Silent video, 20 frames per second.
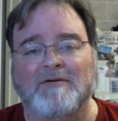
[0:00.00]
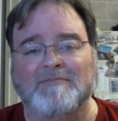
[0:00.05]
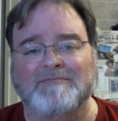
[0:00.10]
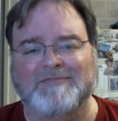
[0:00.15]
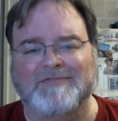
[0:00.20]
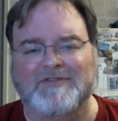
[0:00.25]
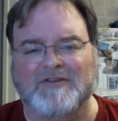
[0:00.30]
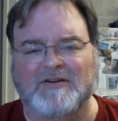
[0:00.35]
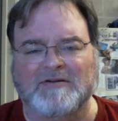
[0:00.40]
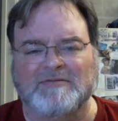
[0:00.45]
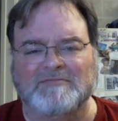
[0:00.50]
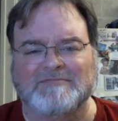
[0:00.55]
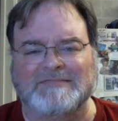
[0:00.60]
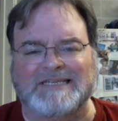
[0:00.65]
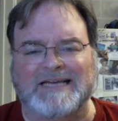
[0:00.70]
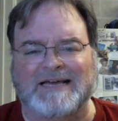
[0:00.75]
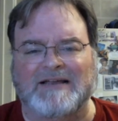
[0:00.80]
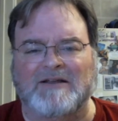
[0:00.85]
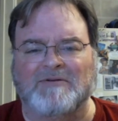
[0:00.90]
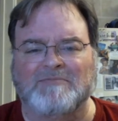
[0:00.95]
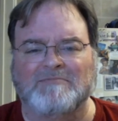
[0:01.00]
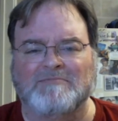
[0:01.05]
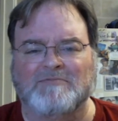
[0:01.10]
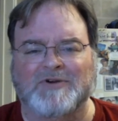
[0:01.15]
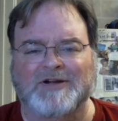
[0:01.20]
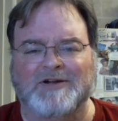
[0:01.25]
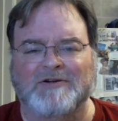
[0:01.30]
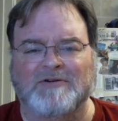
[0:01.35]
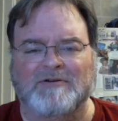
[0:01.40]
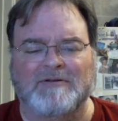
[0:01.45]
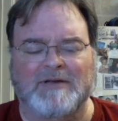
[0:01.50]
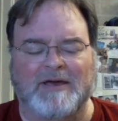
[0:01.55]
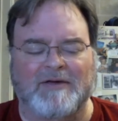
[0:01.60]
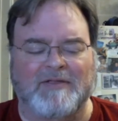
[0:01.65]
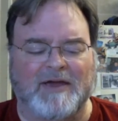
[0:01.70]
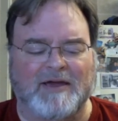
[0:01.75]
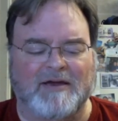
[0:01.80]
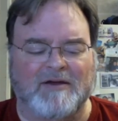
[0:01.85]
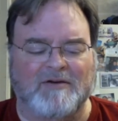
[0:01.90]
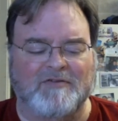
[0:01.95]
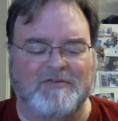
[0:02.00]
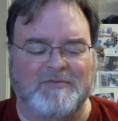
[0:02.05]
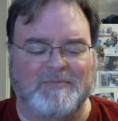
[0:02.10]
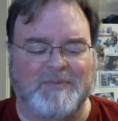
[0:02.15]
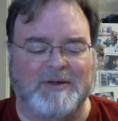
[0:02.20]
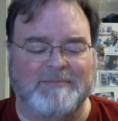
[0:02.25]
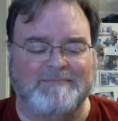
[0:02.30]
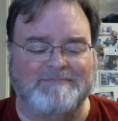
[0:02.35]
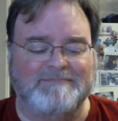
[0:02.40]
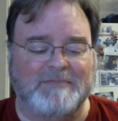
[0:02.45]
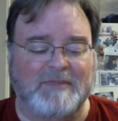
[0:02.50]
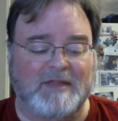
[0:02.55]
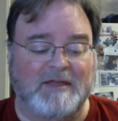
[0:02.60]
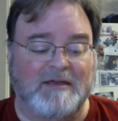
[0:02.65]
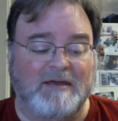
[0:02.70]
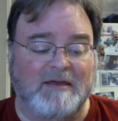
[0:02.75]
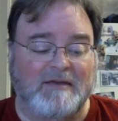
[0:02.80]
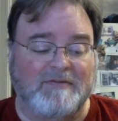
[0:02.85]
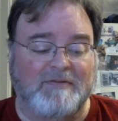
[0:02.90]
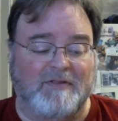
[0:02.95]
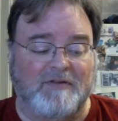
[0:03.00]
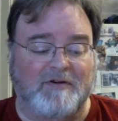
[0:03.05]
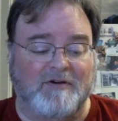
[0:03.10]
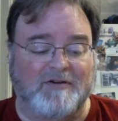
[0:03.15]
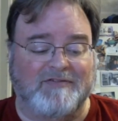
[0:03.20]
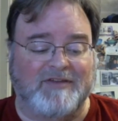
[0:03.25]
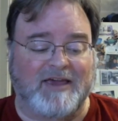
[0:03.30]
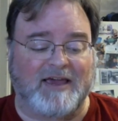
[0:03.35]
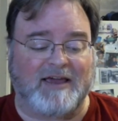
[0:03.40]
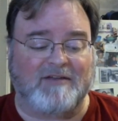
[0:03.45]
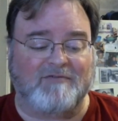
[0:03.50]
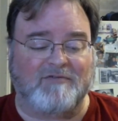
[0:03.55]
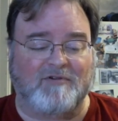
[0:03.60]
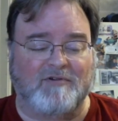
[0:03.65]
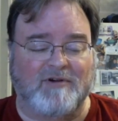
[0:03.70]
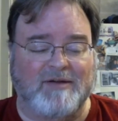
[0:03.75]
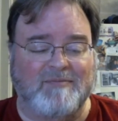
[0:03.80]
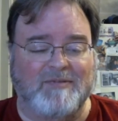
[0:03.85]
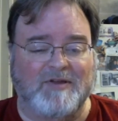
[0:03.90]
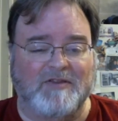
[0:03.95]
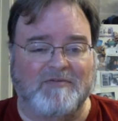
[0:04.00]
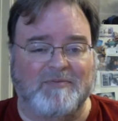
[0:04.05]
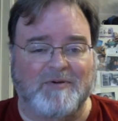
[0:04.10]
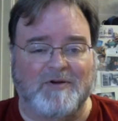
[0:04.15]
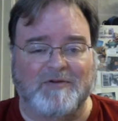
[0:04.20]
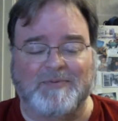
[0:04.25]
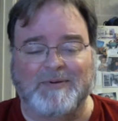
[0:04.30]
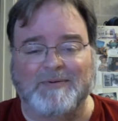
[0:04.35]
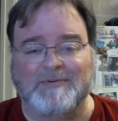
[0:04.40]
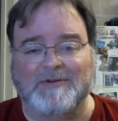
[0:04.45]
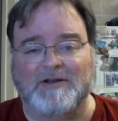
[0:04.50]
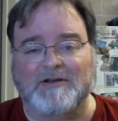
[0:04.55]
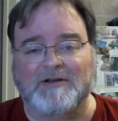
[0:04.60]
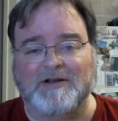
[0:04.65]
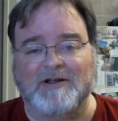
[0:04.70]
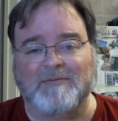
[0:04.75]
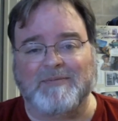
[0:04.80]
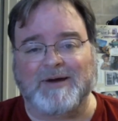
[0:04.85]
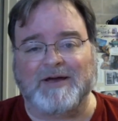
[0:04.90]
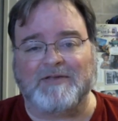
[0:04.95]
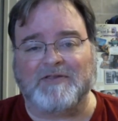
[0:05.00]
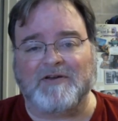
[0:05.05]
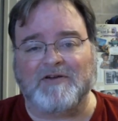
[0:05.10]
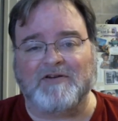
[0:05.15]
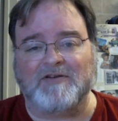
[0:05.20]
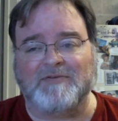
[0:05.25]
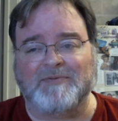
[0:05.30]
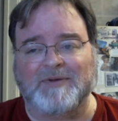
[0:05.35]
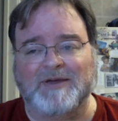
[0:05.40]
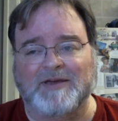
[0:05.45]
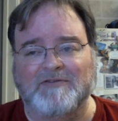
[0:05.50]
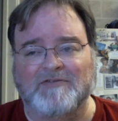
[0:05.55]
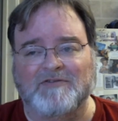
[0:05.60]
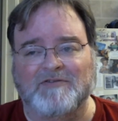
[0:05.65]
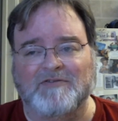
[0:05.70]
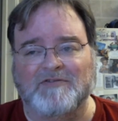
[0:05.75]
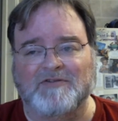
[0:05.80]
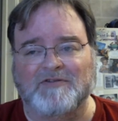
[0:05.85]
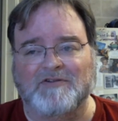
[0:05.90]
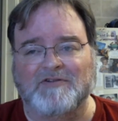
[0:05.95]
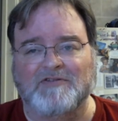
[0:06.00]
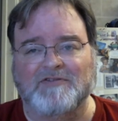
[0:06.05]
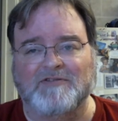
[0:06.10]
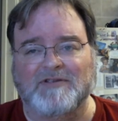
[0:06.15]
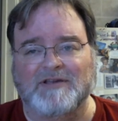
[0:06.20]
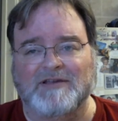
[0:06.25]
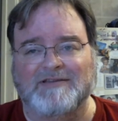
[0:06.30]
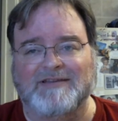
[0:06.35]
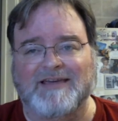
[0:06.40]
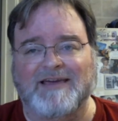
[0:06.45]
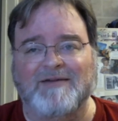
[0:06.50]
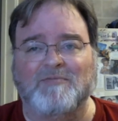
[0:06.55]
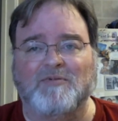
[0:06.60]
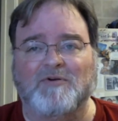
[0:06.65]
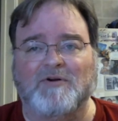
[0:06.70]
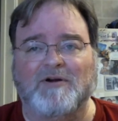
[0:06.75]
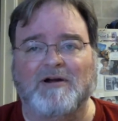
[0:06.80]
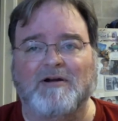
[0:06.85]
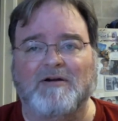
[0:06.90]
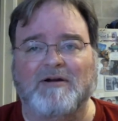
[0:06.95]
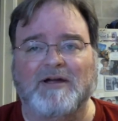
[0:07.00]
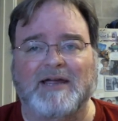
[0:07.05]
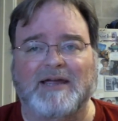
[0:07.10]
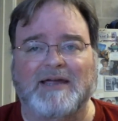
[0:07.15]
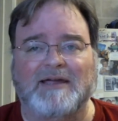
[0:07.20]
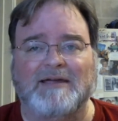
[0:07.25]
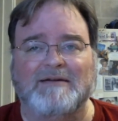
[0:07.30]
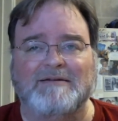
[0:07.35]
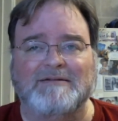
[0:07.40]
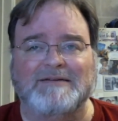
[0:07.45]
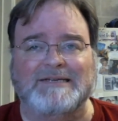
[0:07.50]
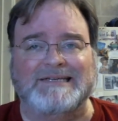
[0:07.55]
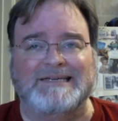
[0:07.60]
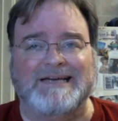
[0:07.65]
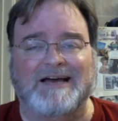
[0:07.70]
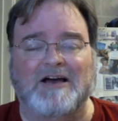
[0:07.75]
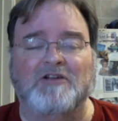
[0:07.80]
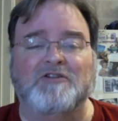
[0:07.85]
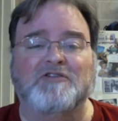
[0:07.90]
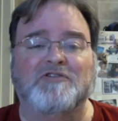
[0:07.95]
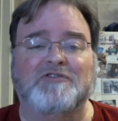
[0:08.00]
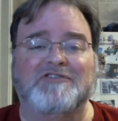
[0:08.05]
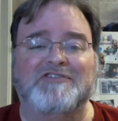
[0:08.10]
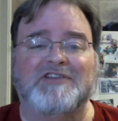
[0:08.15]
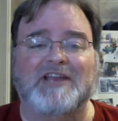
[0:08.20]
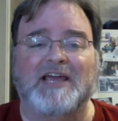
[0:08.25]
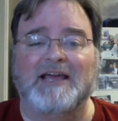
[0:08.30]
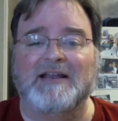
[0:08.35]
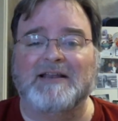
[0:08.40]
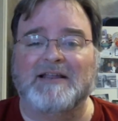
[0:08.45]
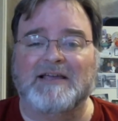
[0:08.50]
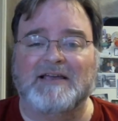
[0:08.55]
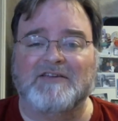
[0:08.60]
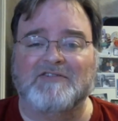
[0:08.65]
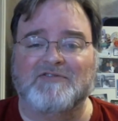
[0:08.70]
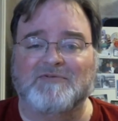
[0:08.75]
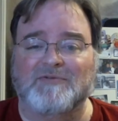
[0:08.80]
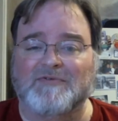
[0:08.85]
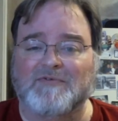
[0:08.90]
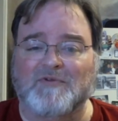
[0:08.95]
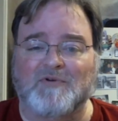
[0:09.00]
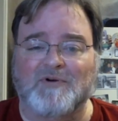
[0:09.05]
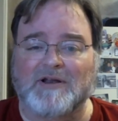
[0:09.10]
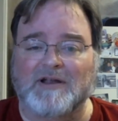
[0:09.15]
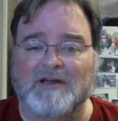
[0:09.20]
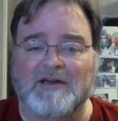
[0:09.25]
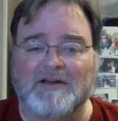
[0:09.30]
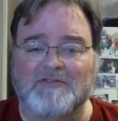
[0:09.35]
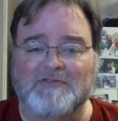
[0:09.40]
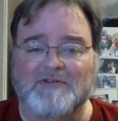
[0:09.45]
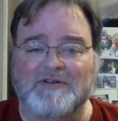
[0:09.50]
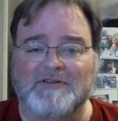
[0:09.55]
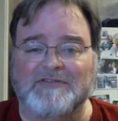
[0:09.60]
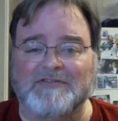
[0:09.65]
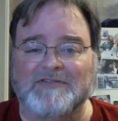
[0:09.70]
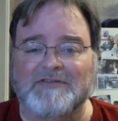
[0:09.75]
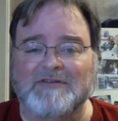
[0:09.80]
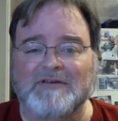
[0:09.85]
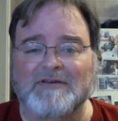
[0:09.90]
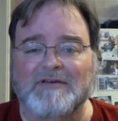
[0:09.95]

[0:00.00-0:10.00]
So it's kind of weird how that goes. But then there are executive agreements. Most people don't hear about those because those are usually temporary understandings with foreign countries.